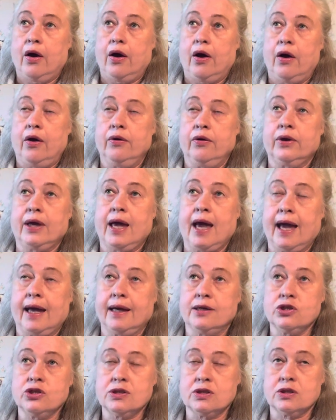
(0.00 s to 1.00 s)
Okay,
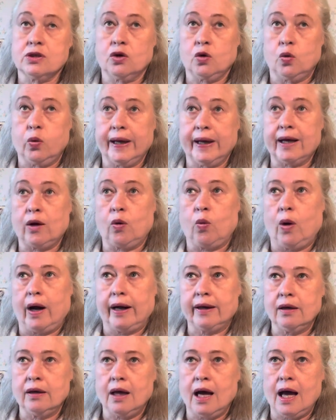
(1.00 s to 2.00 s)
just a quick
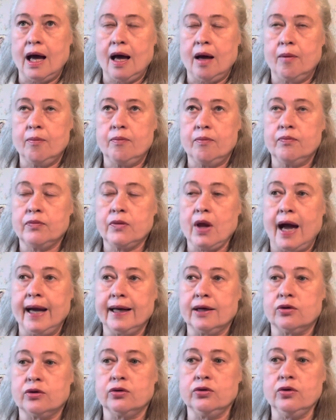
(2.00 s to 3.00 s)
one. Um, I
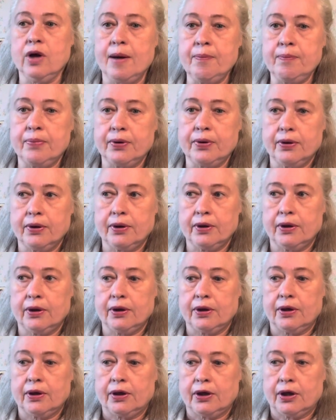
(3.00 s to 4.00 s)
grew up
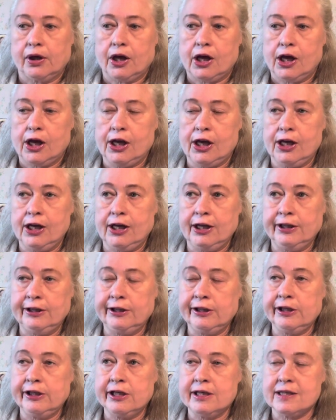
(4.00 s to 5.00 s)

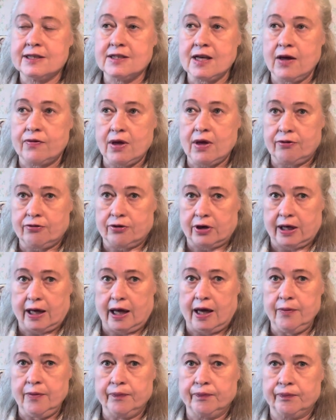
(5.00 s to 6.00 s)
in South
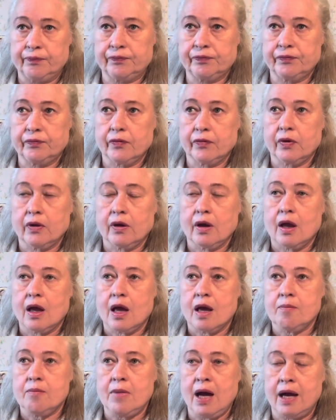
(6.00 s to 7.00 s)
Africa.
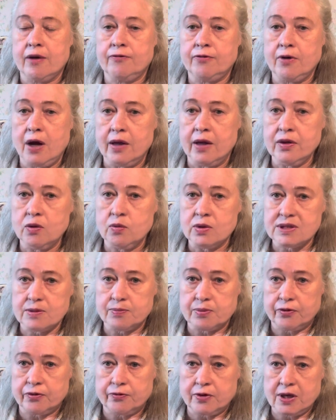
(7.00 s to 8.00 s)
My father was a
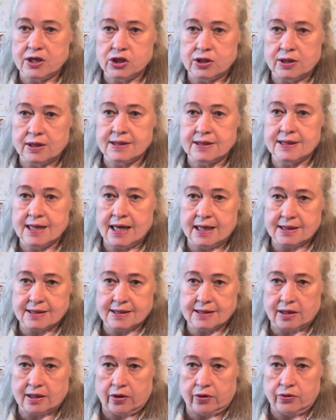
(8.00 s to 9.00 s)
professional
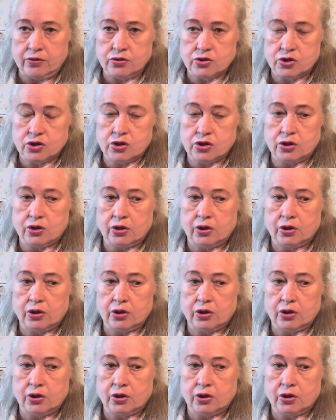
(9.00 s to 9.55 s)
tennis coach